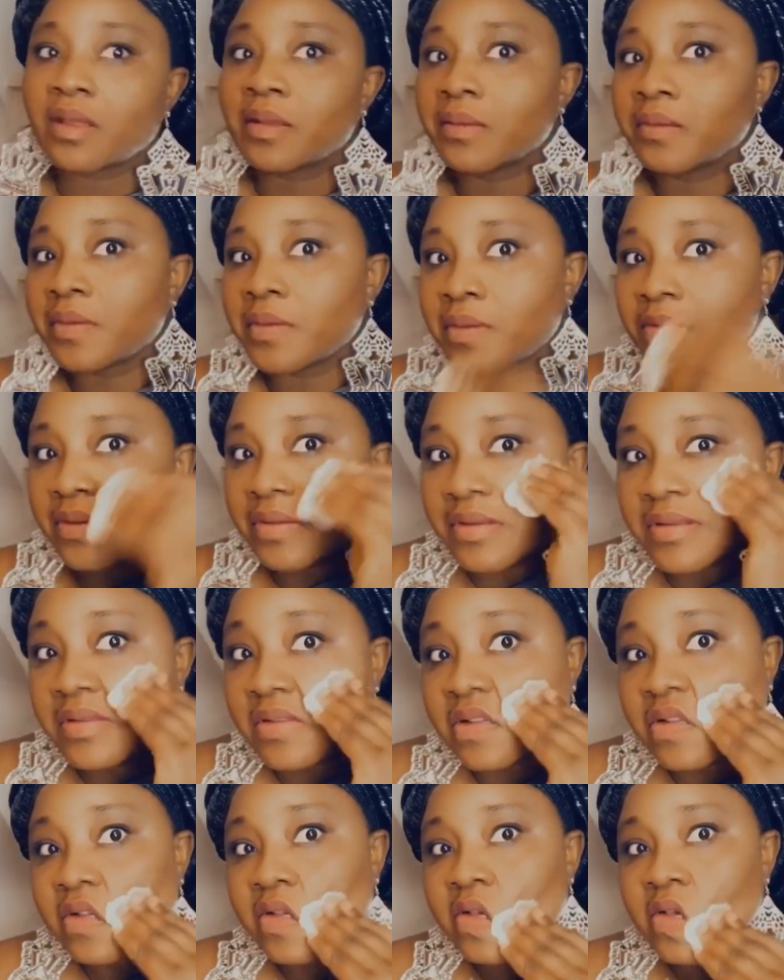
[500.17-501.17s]
You
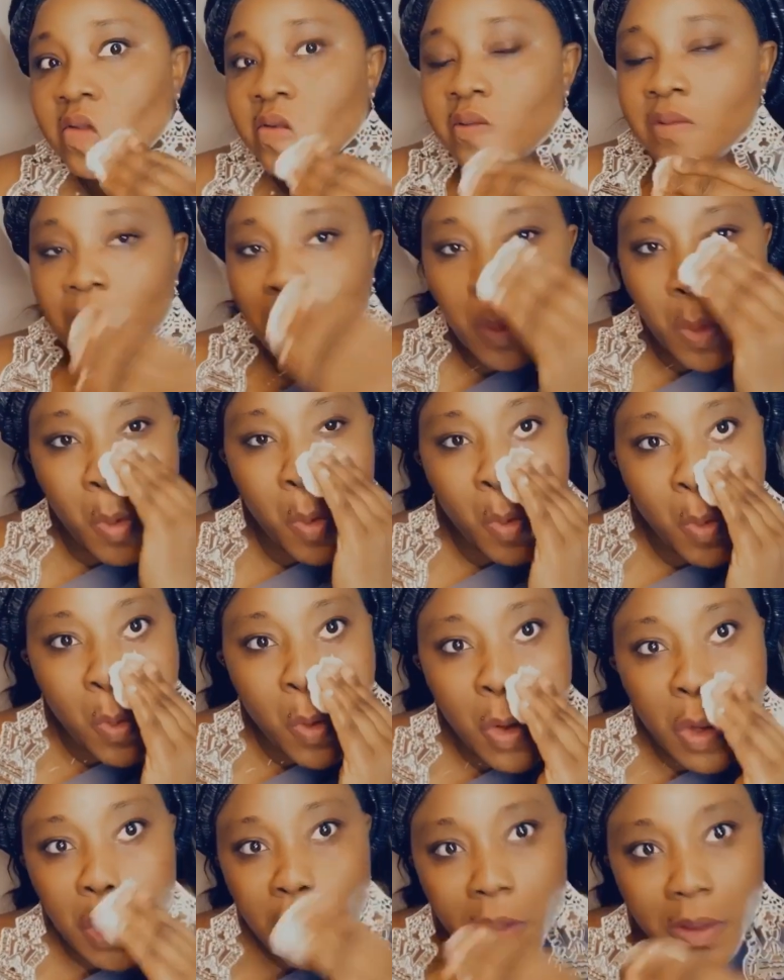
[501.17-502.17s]
see, you
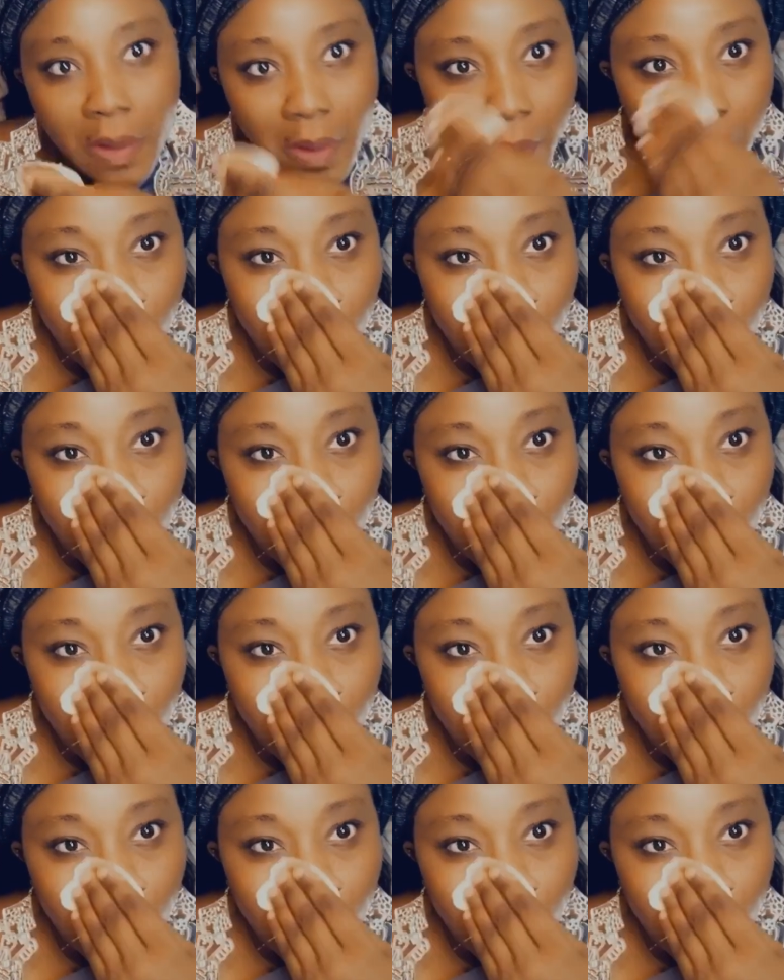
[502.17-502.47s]
wonder.